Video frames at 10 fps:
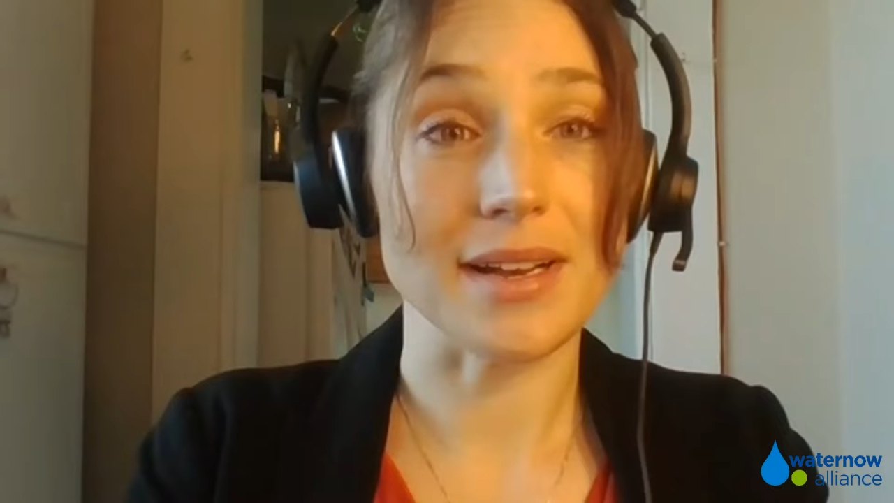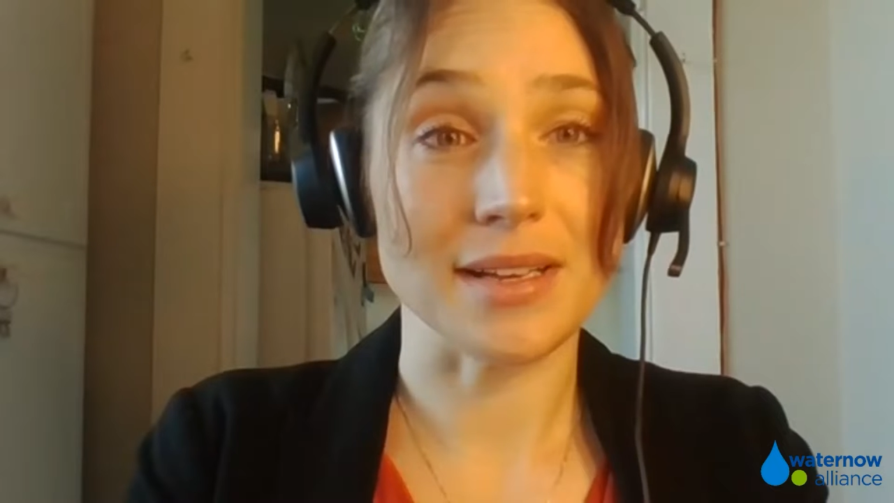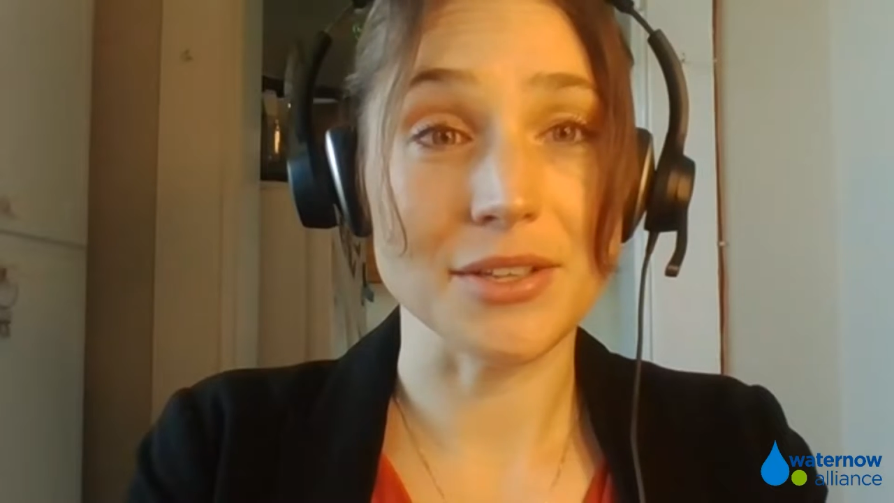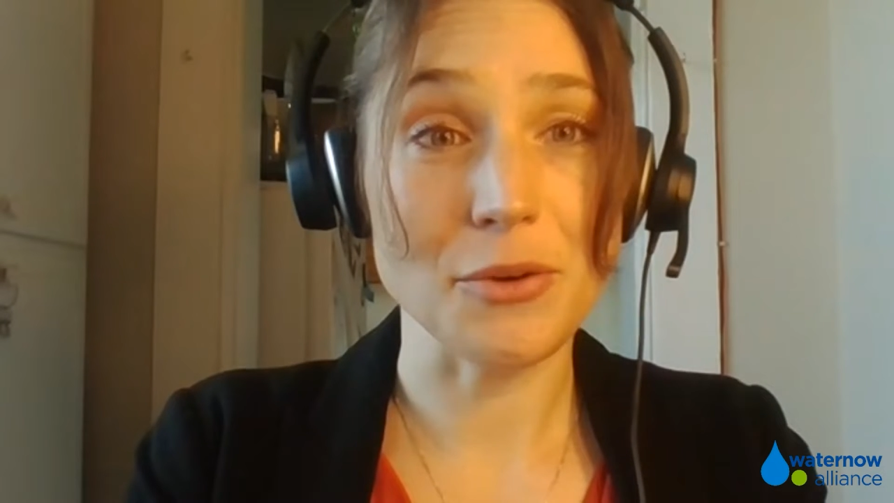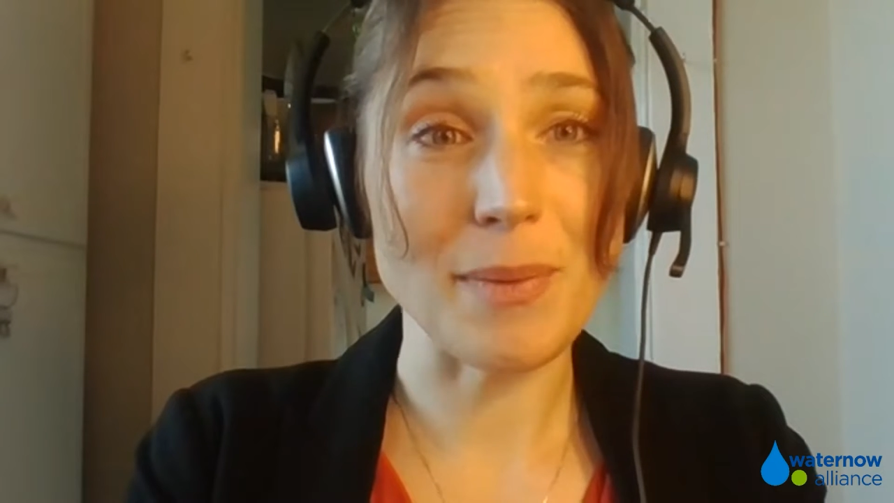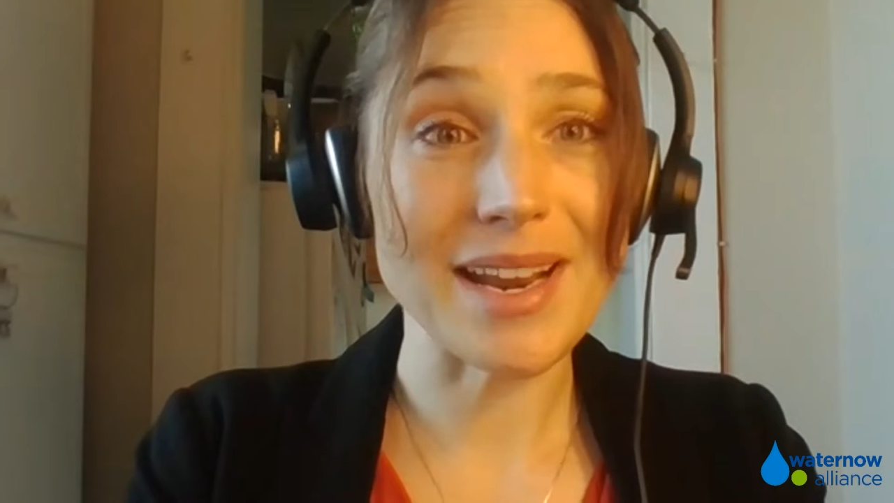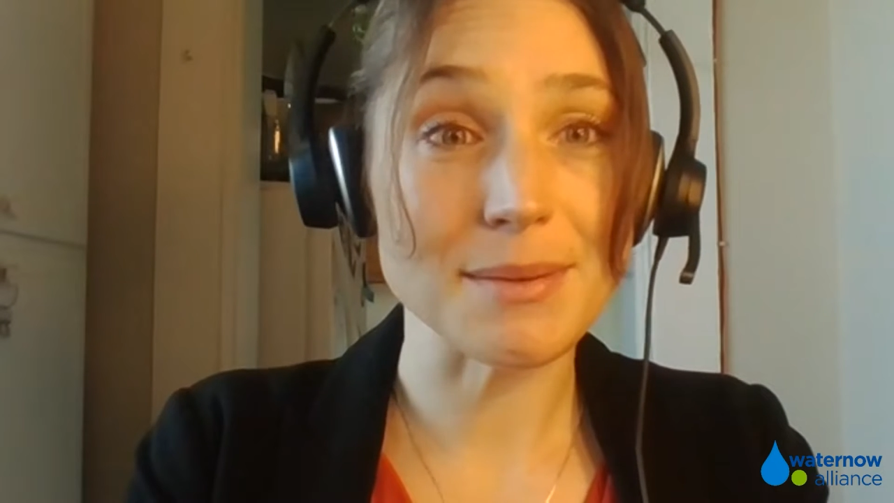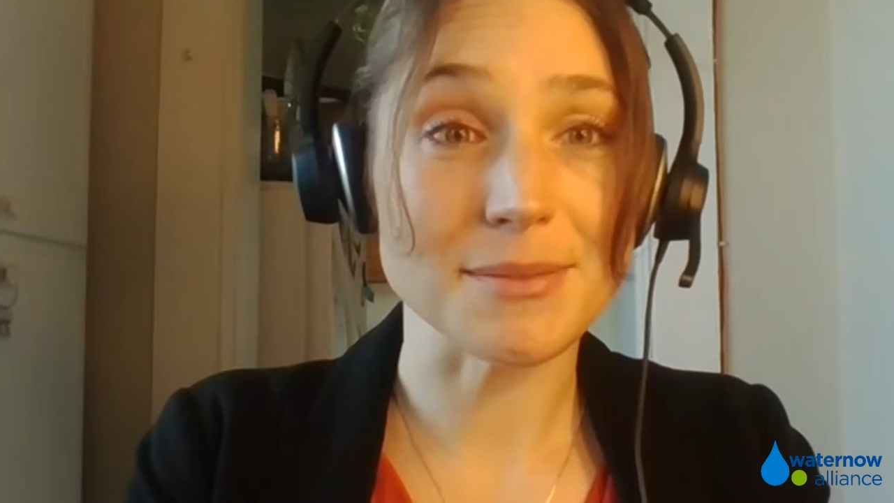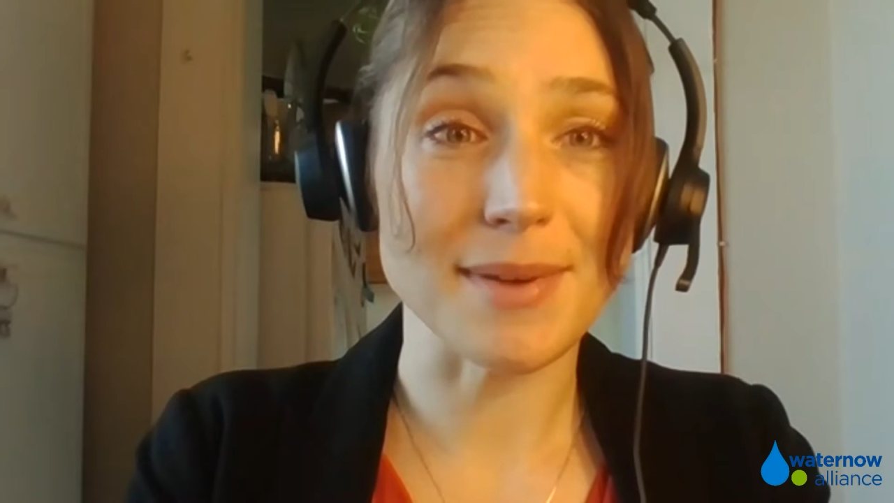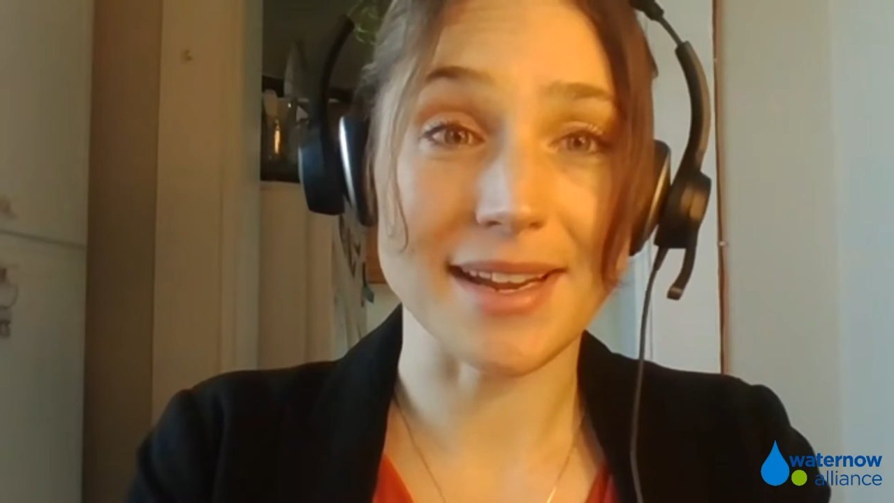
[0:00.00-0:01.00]
Hello, my name
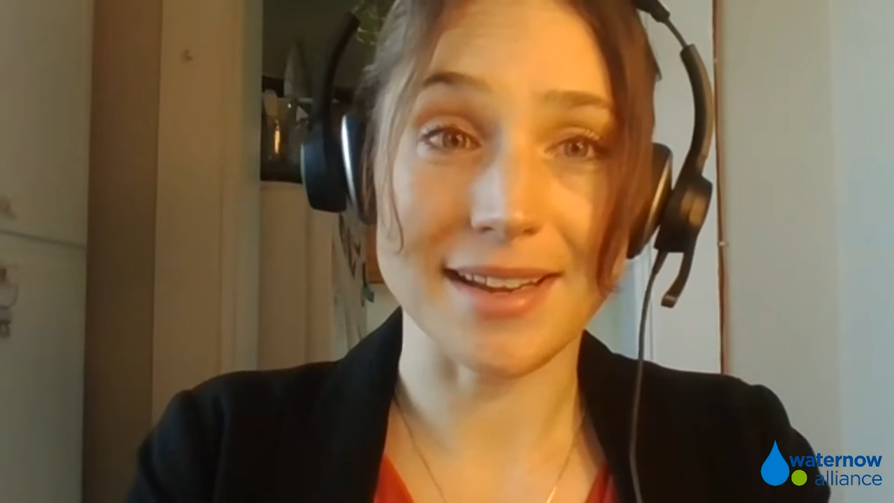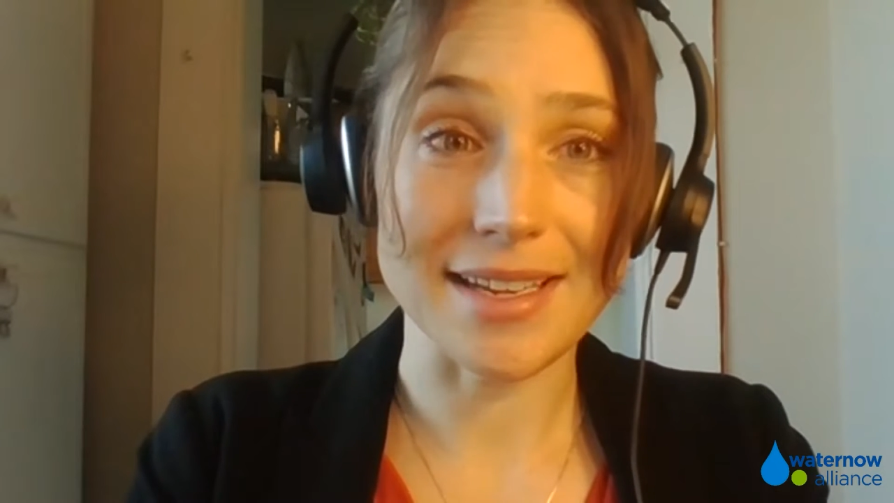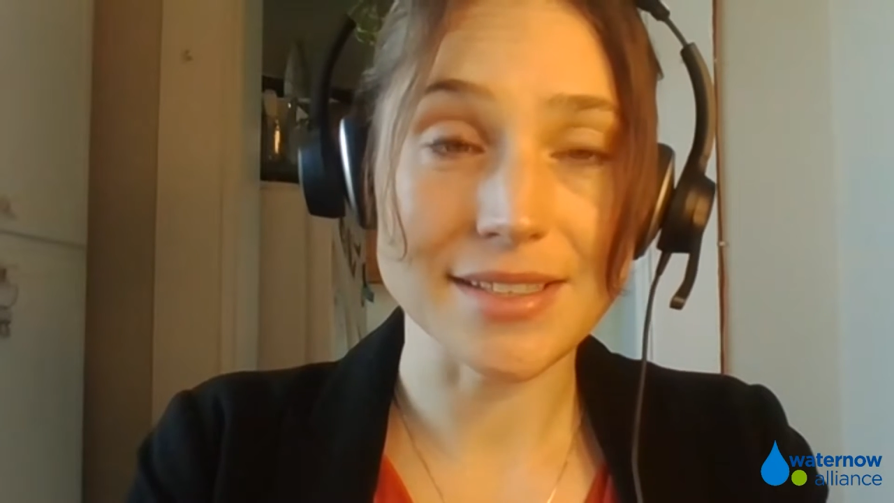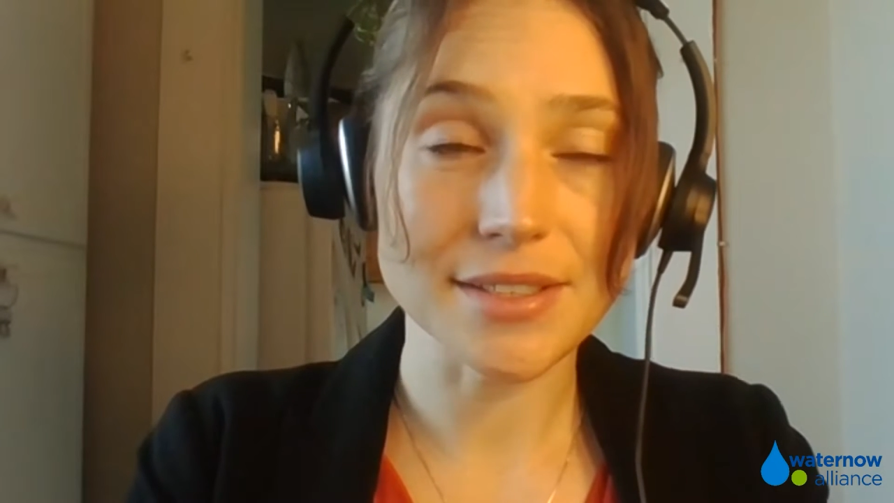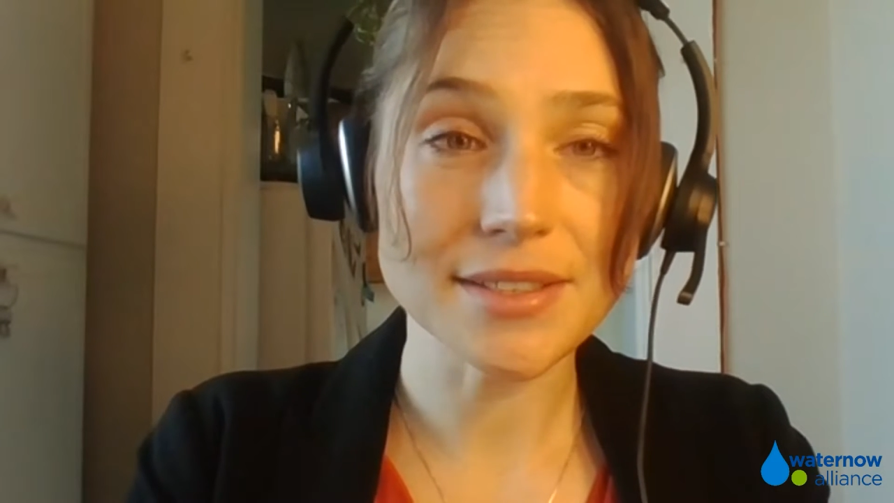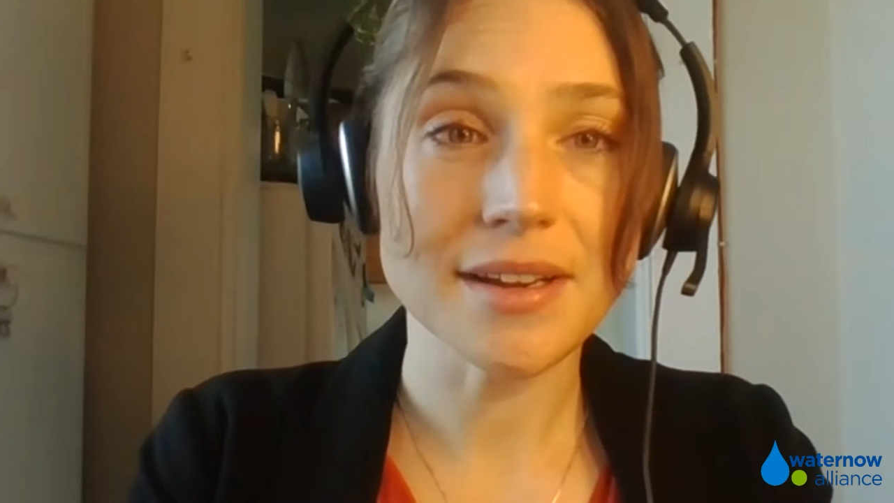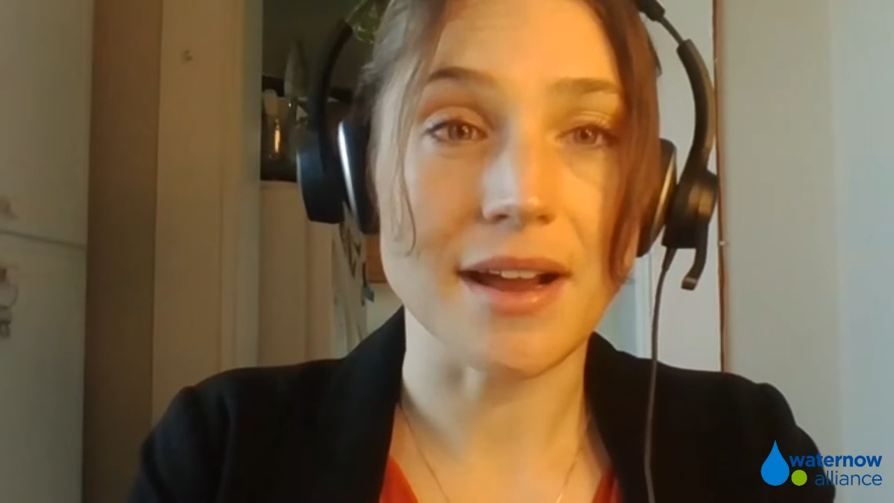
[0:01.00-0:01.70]
is Meghan Hazer.